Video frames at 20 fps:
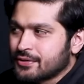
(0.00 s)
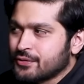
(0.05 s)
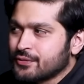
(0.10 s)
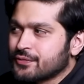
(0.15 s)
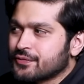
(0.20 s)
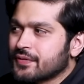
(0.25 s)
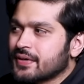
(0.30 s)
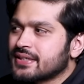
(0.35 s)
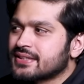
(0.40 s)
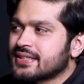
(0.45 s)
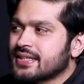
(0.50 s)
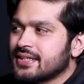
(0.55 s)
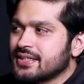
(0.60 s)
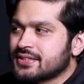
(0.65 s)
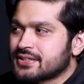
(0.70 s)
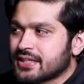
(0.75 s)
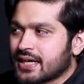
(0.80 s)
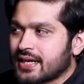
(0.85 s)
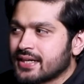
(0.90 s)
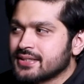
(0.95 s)
you face any
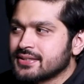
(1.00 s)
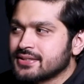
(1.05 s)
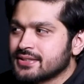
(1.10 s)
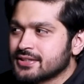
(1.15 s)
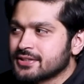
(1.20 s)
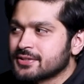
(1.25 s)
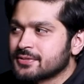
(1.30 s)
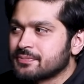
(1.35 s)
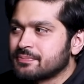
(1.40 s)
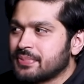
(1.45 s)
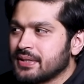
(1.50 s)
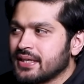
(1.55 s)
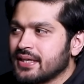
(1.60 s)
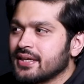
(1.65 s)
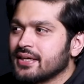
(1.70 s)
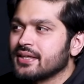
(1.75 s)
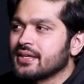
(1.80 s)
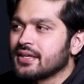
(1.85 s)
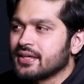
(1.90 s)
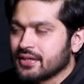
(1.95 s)
challenges
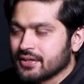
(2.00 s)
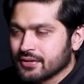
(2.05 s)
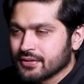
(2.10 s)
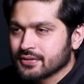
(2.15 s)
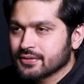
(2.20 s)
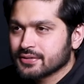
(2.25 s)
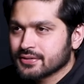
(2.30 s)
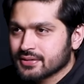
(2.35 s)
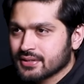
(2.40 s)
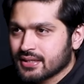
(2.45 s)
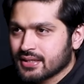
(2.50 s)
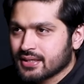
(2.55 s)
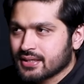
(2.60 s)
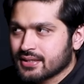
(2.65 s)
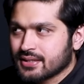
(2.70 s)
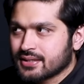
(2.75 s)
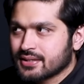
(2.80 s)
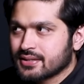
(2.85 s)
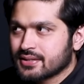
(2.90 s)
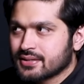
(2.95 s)
being here,
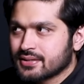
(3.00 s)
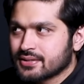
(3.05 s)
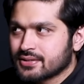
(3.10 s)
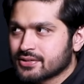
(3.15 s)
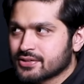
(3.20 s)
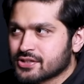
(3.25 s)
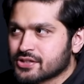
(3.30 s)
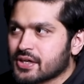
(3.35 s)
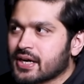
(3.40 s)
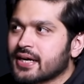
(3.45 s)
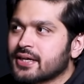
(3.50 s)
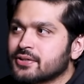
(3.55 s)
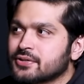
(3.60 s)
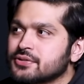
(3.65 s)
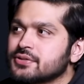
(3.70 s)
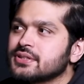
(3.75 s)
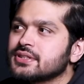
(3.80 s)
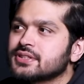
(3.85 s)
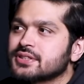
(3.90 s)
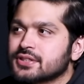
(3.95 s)
trying
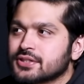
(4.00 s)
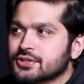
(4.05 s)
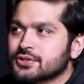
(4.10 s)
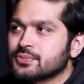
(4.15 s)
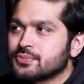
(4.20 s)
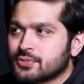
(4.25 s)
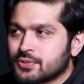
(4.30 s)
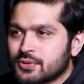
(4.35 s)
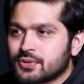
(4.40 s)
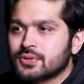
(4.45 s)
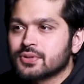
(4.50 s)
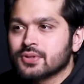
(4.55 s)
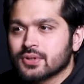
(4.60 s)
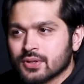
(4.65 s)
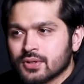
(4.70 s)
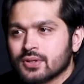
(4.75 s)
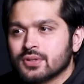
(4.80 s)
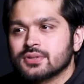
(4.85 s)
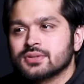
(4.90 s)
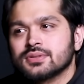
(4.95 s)
to research more
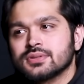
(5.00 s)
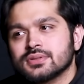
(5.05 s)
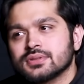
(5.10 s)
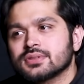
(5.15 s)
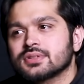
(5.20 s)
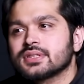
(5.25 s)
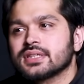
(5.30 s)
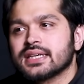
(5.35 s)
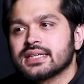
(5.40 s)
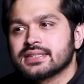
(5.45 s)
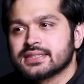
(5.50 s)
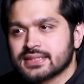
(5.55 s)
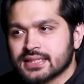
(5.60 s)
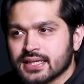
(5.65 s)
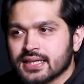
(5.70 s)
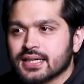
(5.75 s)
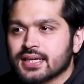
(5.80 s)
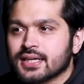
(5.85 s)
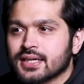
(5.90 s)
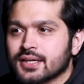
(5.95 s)
on, say,
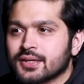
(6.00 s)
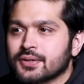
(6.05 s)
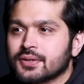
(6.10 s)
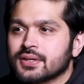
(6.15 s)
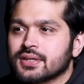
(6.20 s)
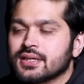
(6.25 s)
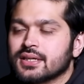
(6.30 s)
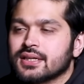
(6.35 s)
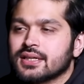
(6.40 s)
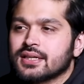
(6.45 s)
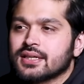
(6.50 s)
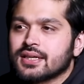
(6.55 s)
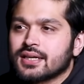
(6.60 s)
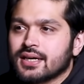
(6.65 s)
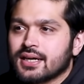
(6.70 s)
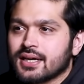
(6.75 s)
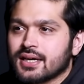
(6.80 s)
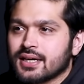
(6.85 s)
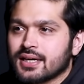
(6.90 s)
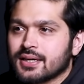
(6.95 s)
Zia or
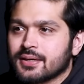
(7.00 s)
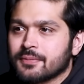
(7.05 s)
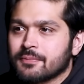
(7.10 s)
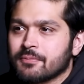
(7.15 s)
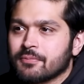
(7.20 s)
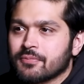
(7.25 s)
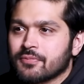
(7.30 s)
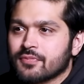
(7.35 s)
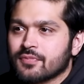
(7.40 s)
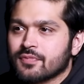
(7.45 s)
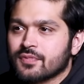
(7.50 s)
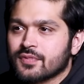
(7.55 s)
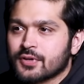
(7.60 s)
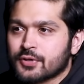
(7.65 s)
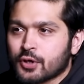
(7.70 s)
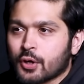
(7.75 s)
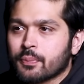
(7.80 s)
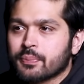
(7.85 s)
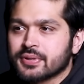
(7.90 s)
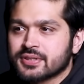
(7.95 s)
the
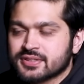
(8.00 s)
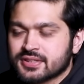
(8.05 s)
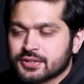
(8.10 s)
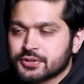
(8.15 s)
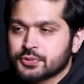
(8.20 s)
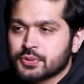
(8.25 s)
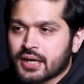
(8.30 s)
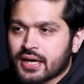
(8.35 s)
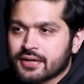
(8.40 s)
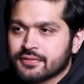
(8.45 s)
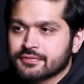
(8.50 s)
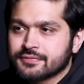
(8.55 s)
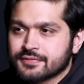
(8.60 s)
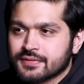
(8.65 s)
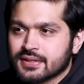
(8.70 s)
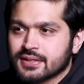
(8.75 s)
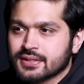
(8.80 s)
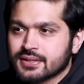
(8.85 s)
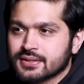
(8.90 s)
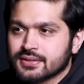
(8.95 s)
topics that you have
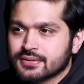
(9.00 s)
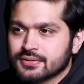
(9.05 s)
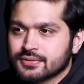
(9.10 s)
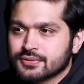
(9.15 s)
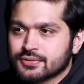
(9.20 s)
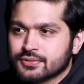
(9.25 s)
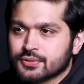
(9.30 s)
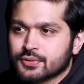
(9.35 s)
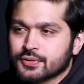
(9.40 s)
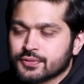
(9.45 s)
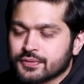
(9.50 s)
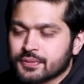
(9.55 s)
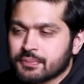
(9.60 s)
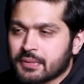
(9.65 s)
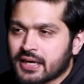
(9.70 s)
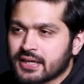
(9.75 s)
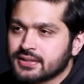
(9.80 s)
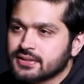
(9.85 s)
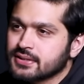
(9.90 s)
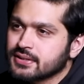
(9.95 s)
sort of in
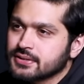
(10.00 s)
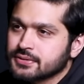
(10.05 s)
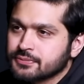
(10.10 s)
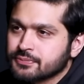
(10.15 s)
mind?